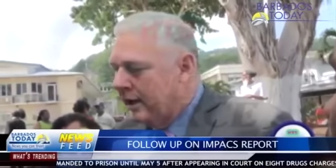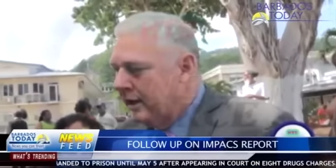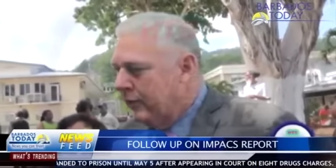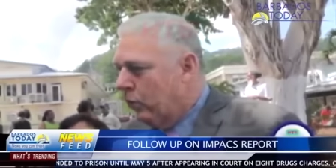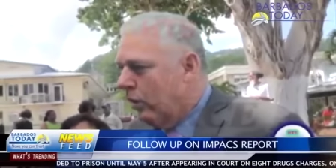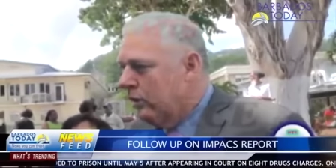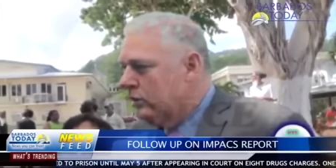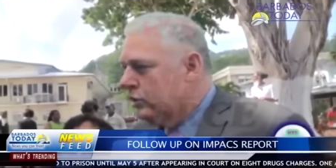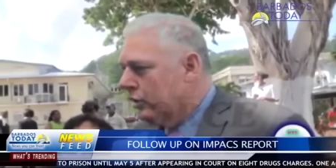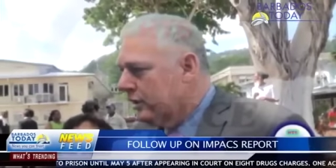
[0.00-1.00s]
And if one
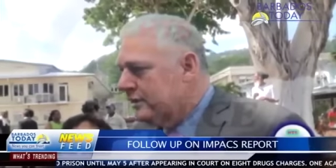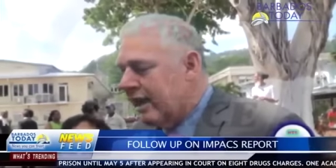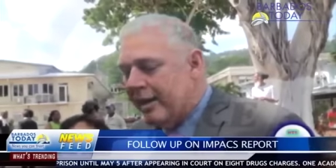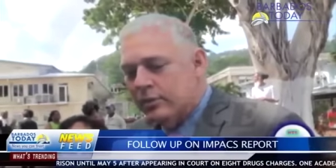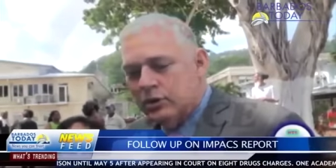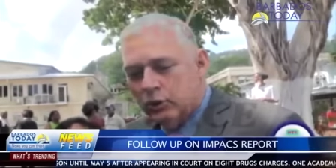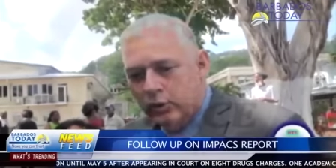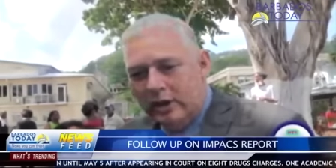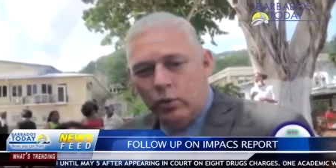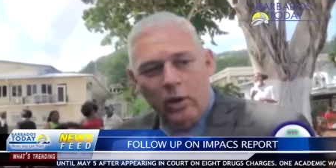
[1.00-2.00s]
took the time to
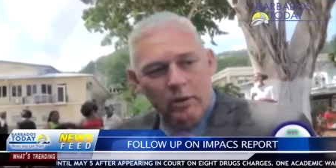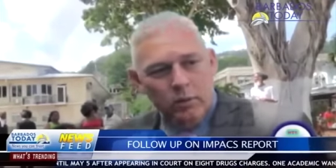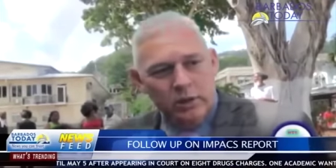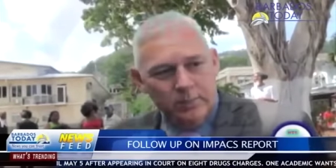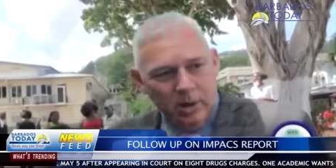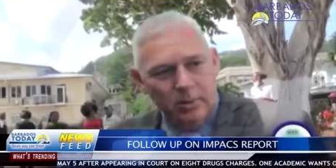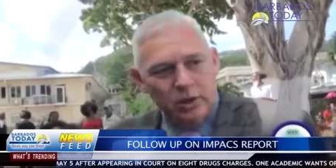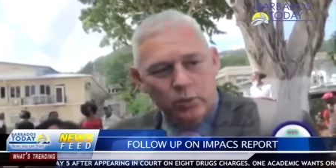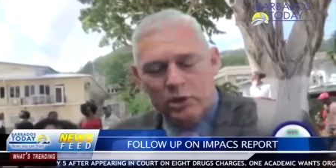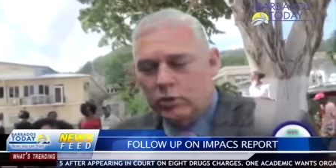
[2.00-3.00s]
read what was
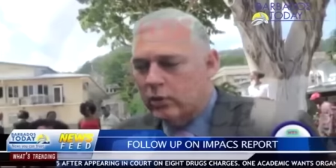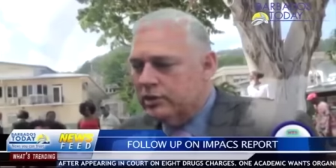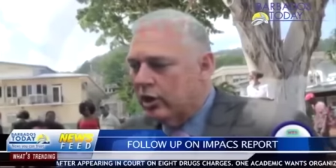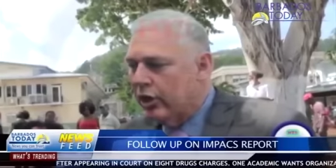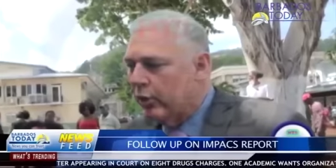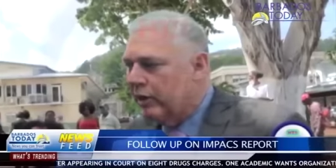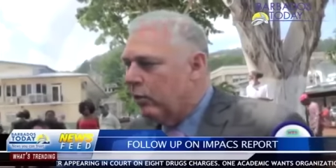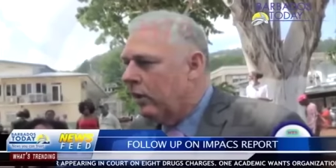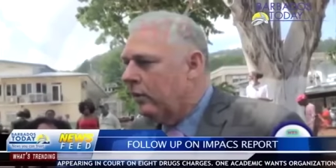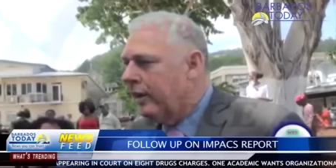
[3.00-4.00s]
published, which was the
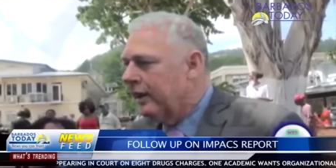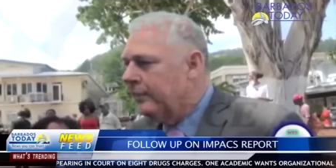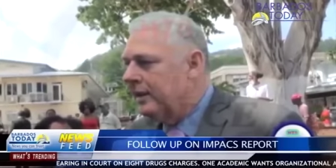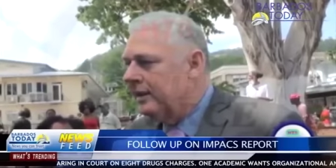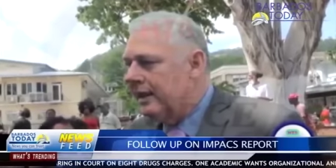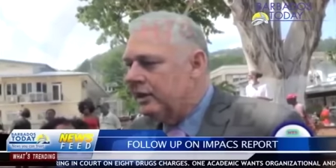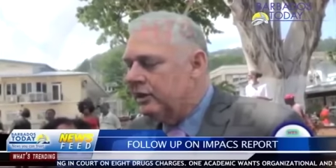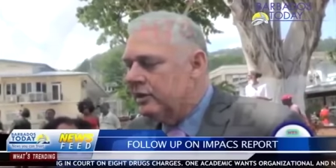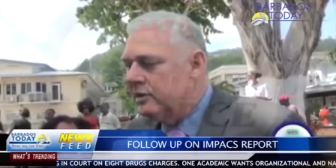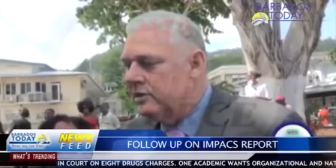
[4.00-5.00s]
thirty-one
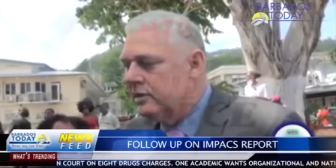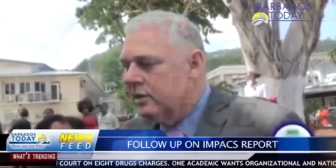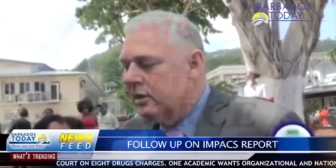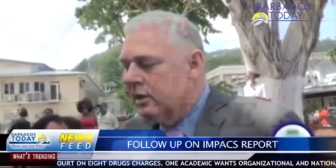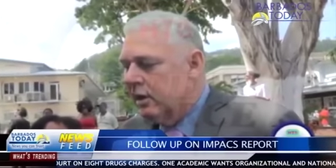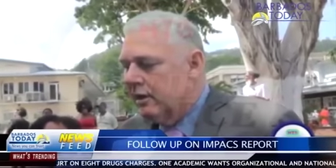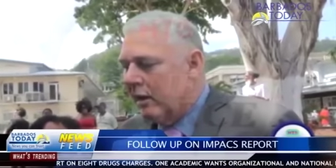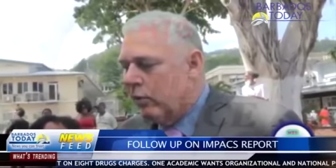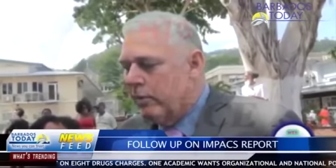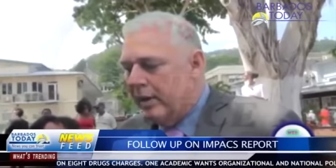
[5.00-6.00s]
recommendations
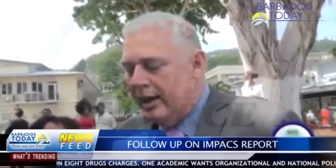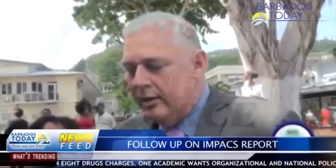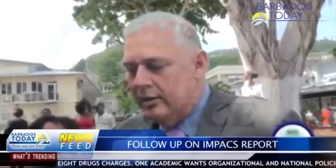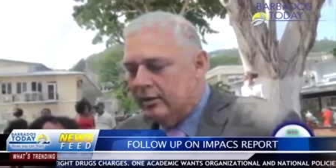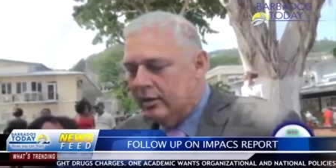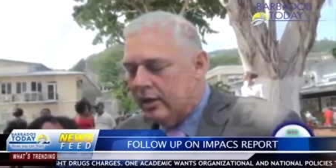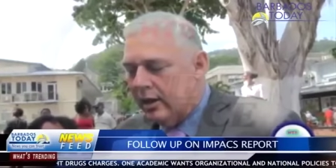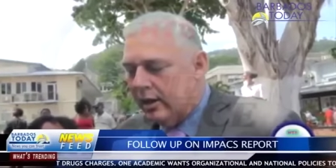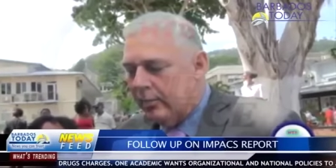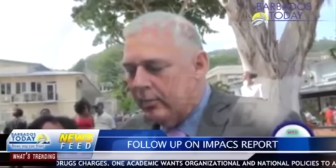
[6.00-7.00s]
that were made
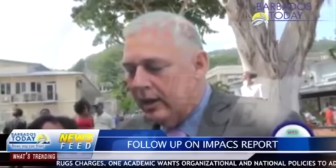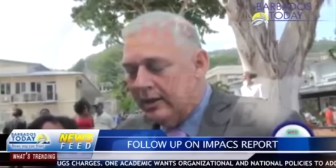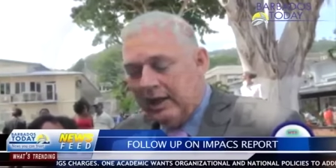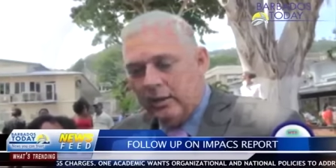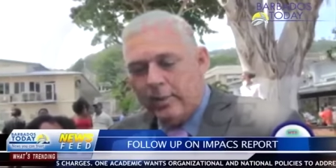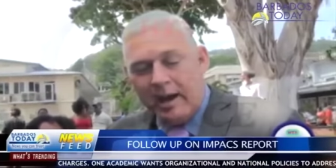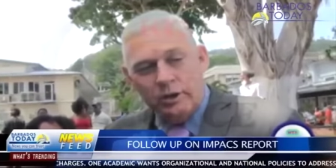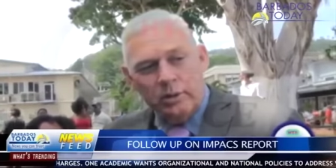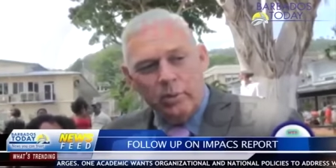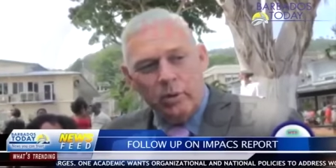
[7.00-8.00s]
um, in the
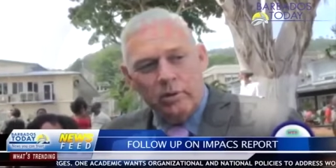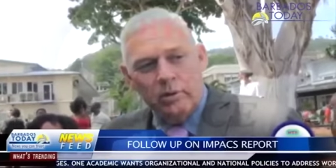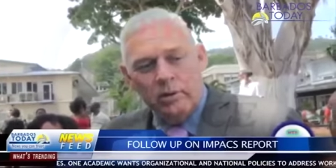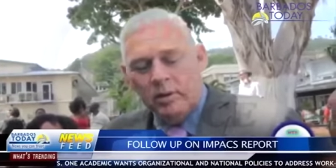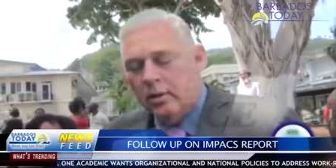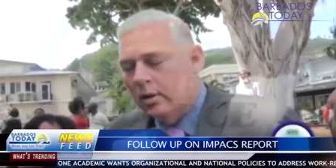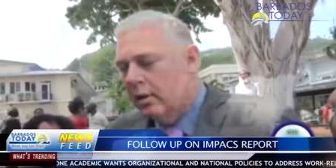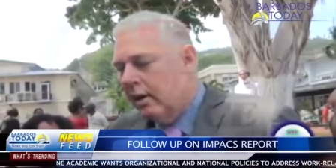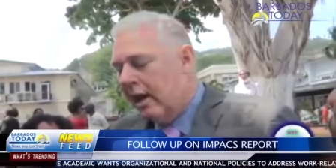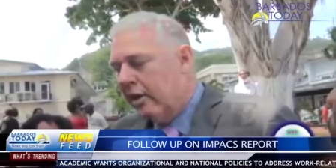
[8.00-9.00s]
impacts report,
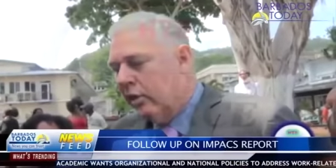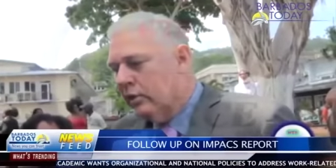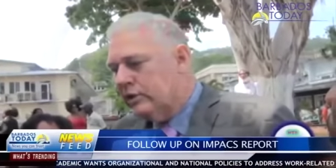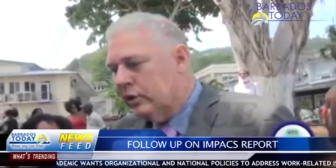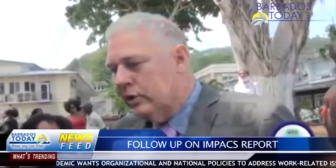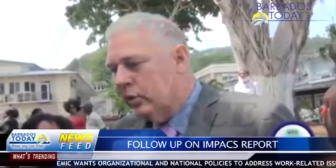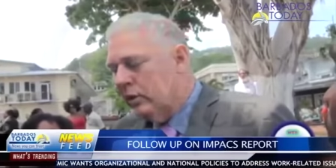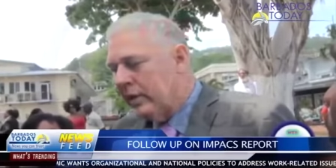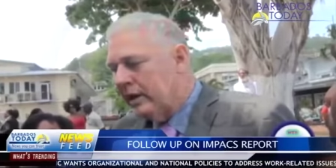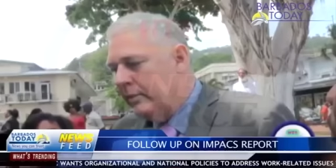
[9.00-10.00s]
and those
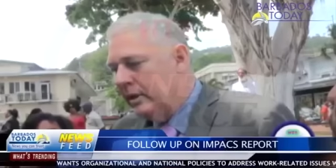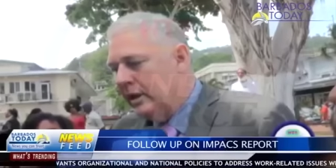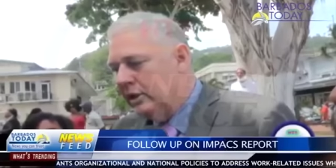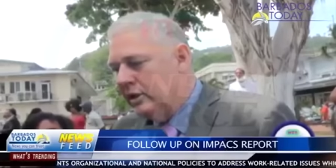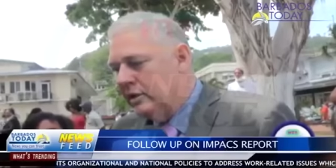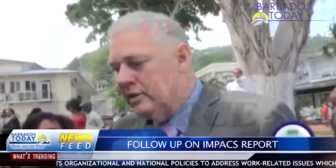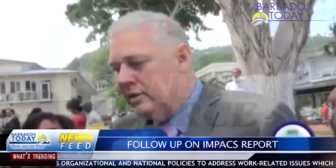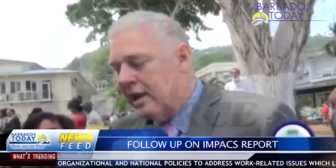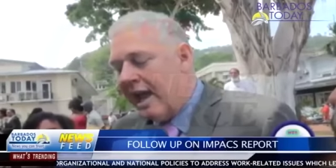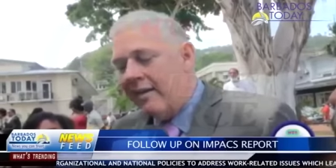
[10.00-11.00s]
thirty-one
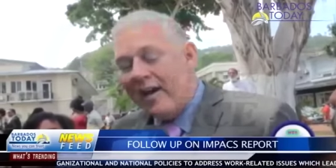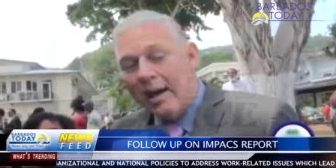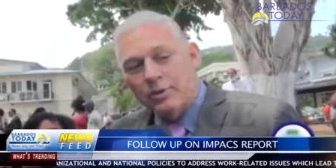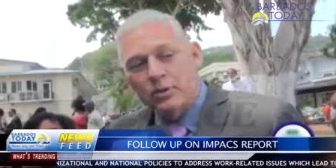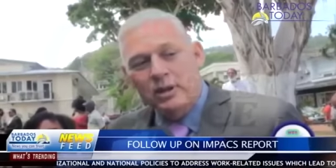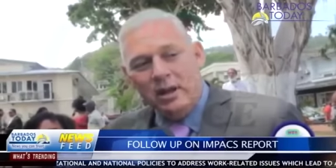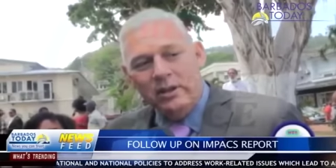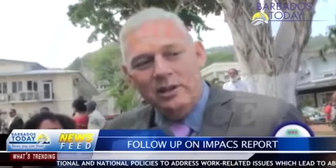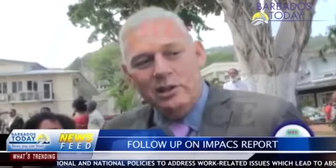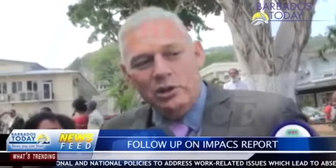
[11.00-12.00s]
recommendations have absolutely
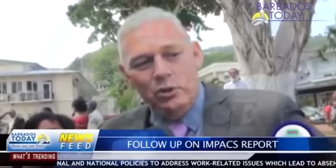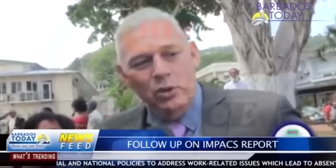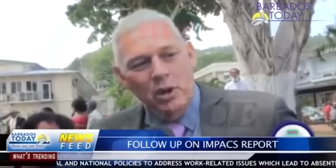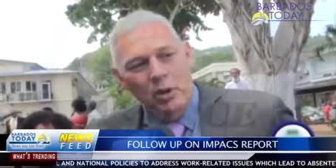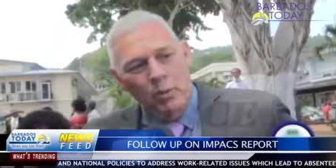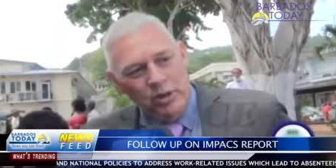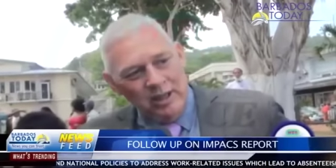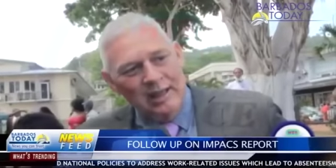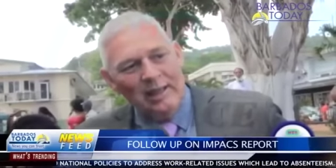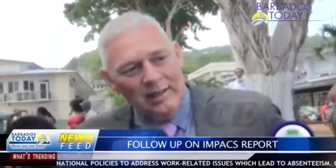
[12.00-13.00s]
nothing to do with
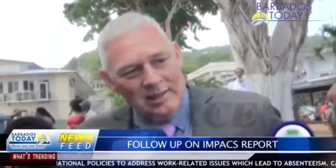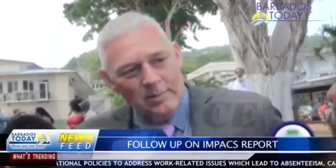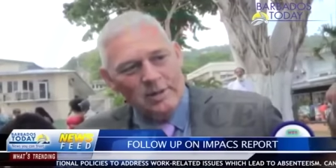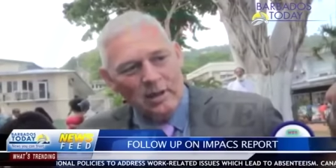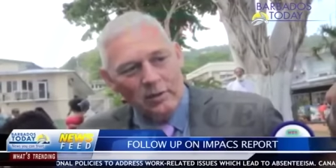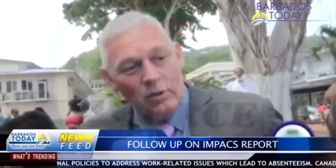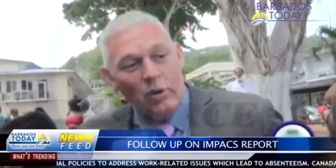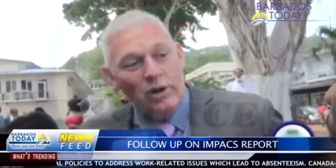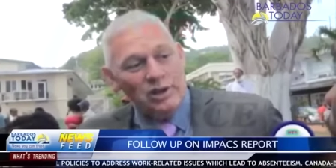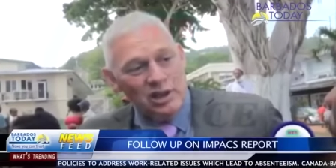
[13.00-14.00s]
the killings themselves
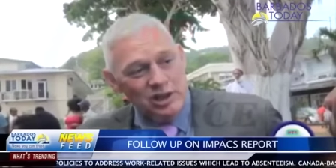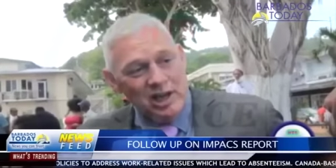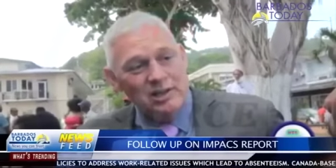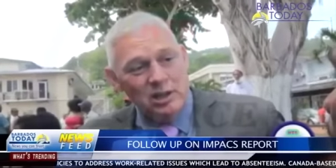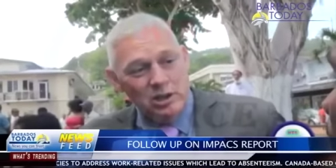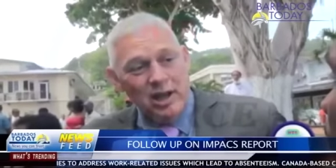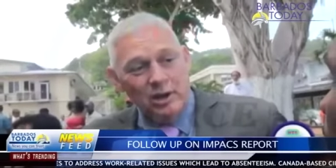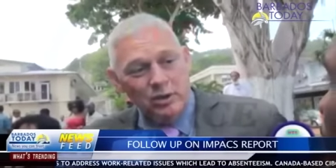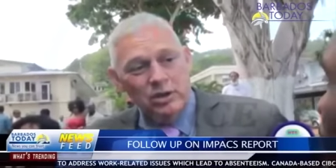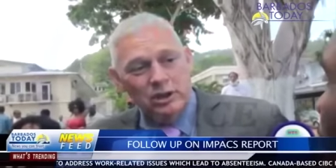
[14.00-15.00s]
or the suggested
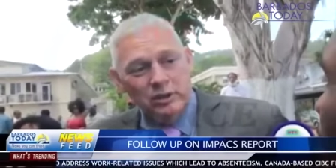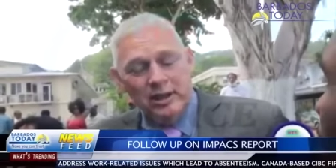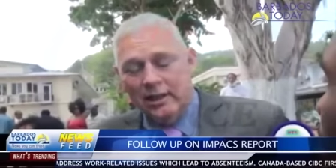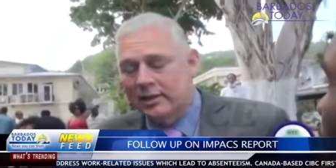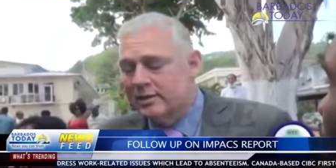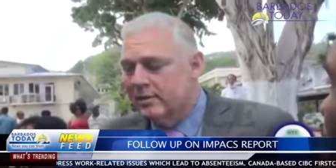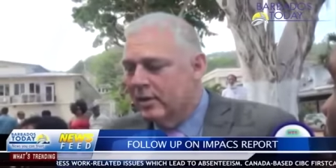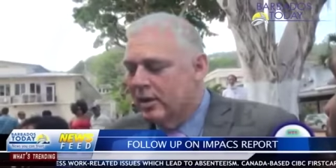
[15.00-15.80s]
extrajudicial killings,